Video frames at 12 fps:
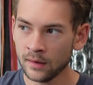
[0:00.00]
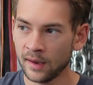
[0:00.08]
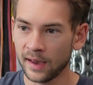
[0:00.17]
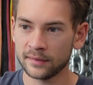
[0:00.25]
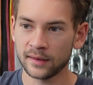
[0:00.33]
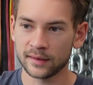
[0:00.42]

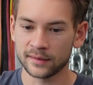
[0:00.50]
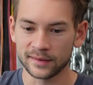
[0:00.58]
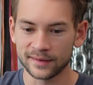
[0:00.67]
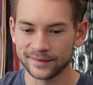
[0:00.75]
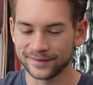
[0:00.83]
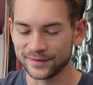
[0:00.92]
And then
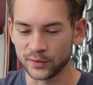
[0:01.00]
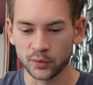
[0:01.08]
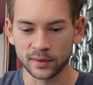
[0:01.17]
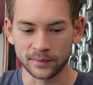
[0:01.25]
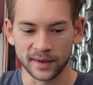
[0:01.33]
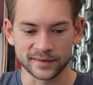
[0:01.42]
you
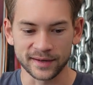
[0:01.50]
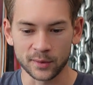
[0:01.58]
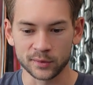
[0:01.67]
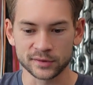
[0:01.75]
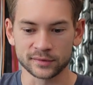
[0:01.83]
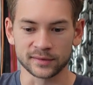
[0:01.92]
can imagine how
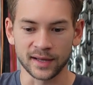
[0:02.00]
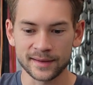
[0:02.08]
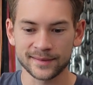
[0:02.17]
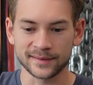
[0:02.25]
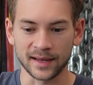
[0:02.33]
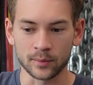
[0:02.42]
much less
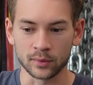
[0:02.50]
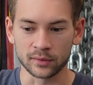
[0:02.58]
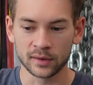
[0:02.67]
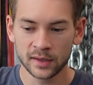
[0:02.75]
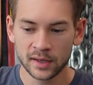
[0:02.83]
stable